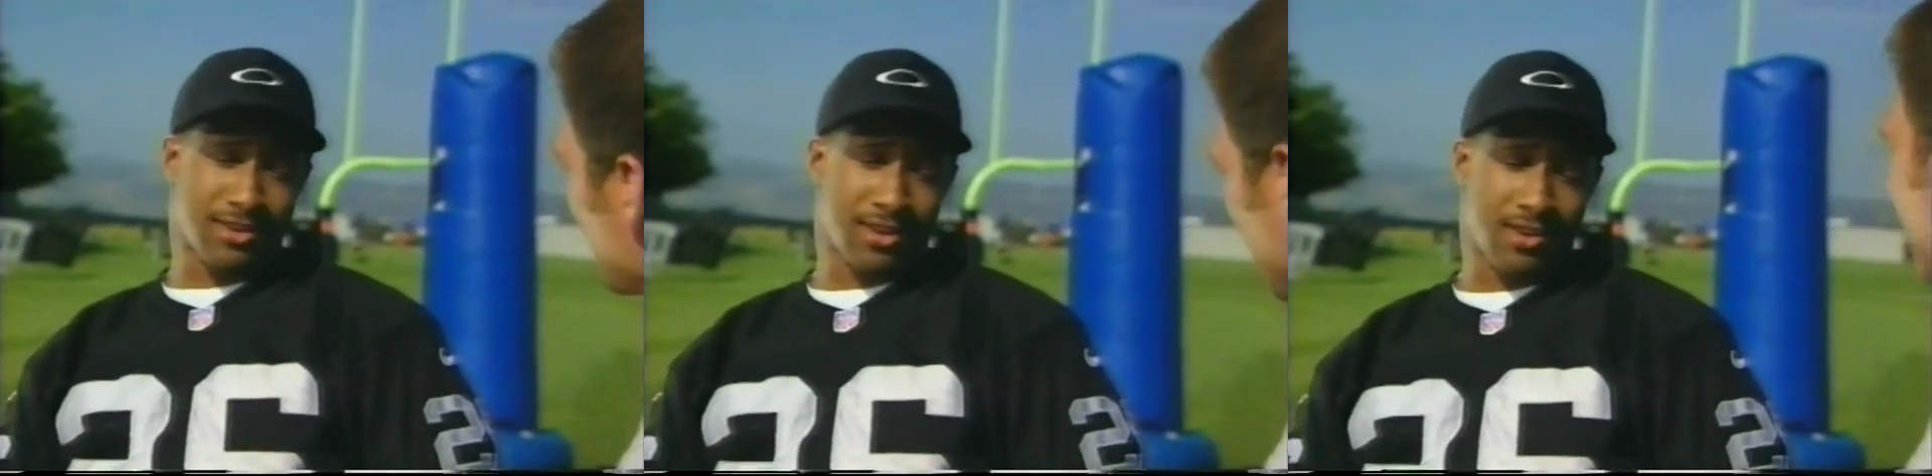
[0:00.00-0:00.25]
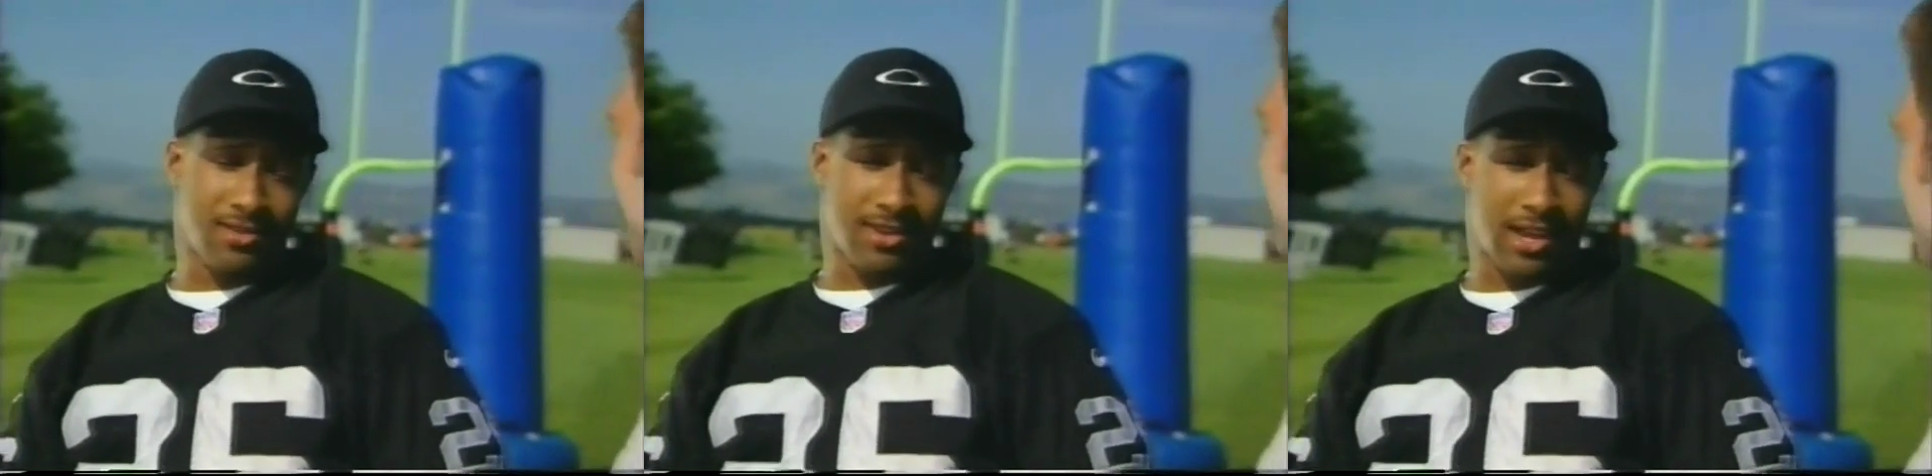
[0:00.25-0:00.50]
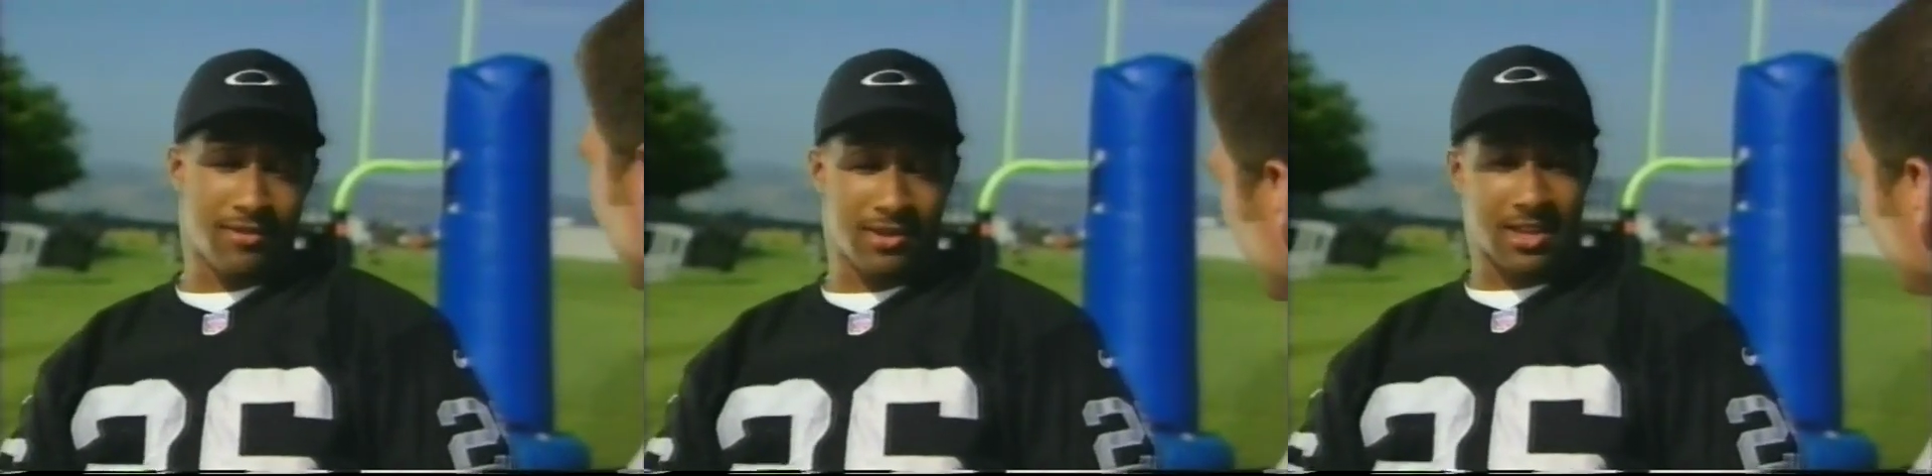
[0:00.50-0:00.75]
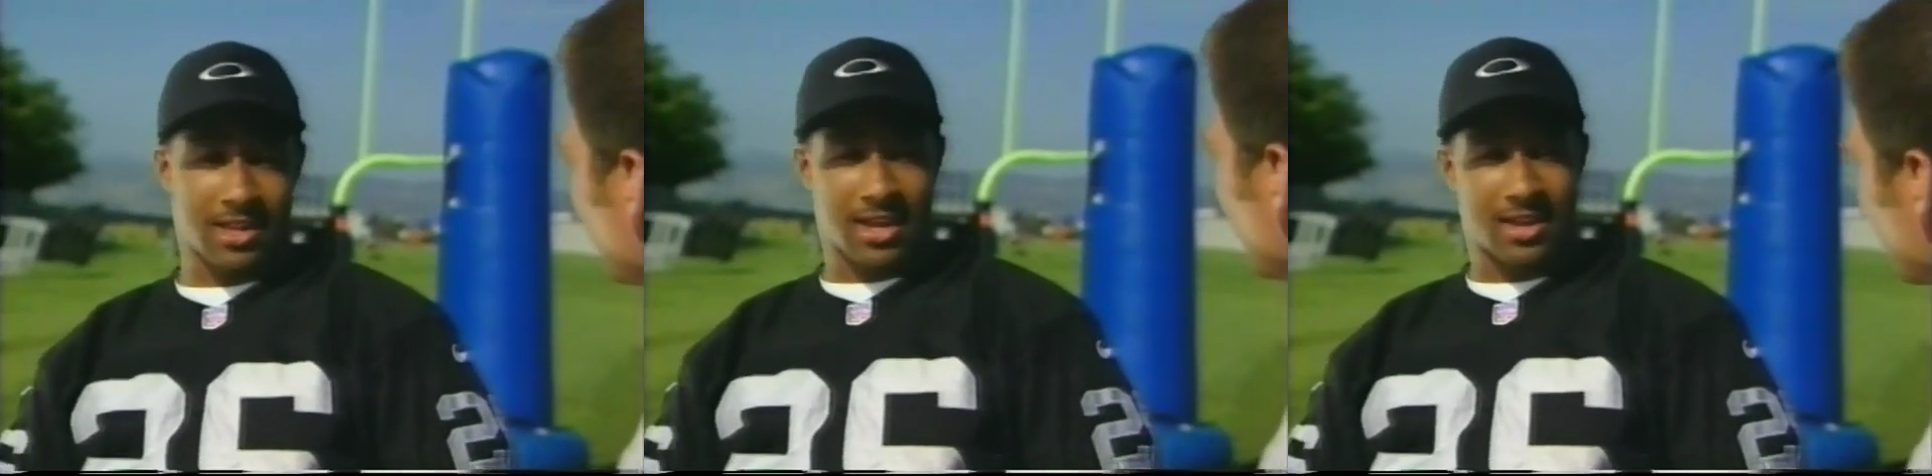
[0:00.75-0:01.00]
on,
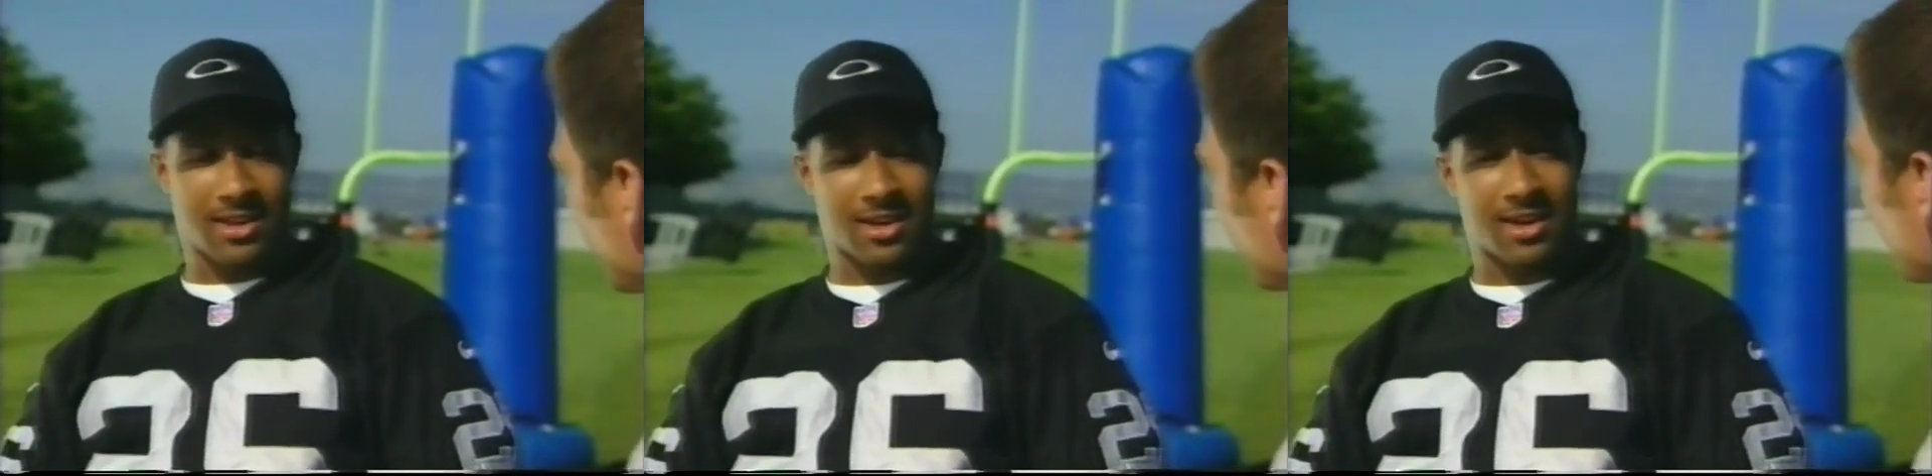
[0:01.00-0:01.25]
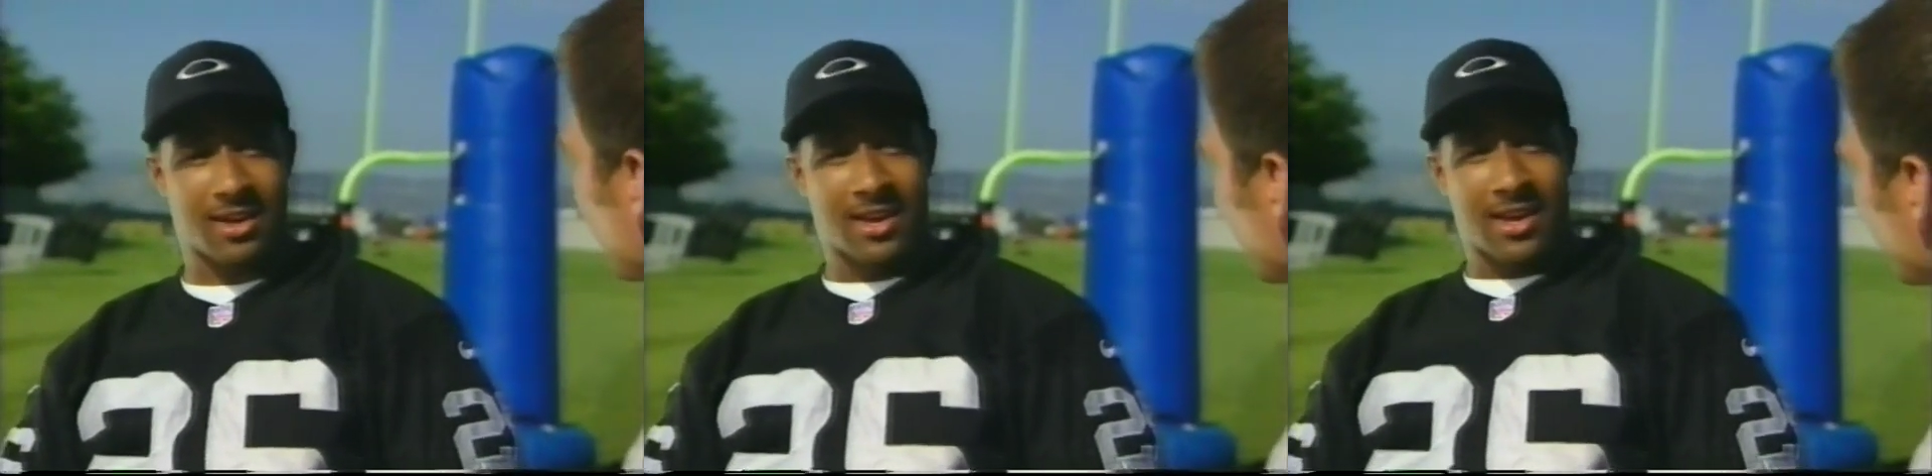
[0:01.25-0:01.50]
definitely, and uh,